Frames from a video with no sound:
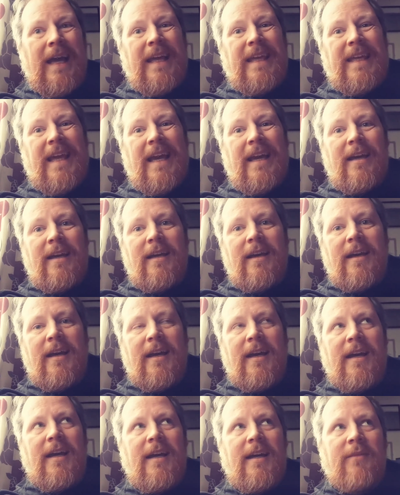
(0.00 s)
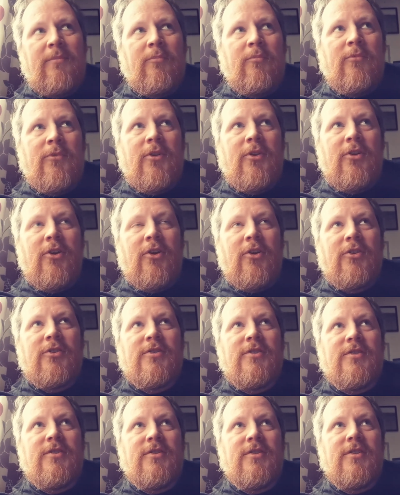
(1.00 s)
they're
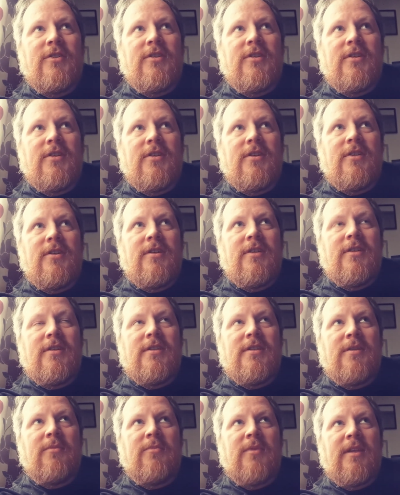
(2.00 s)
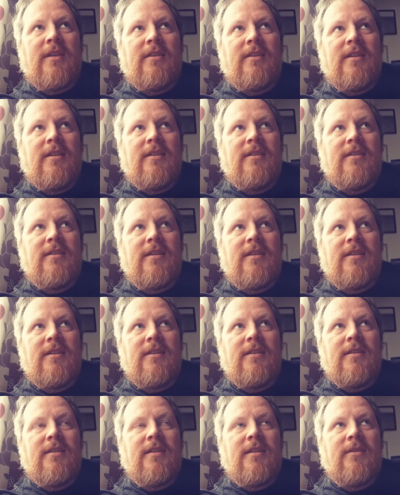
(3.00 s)
not something
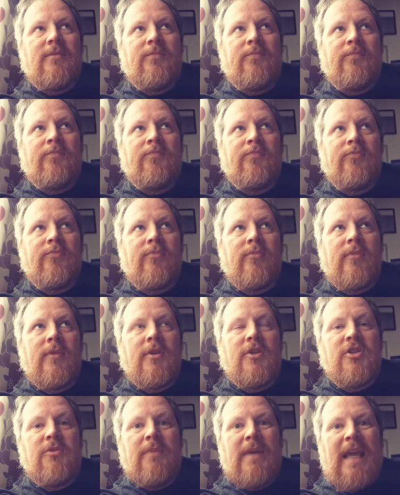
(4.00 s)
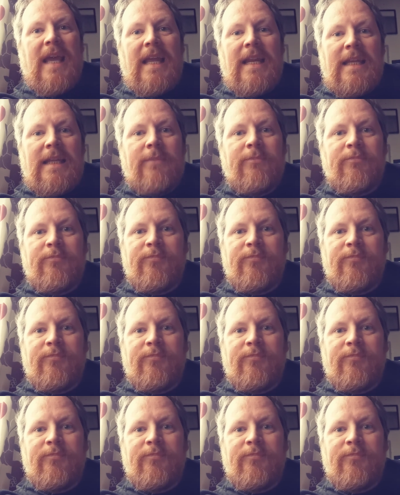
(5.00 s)
that should be hidden.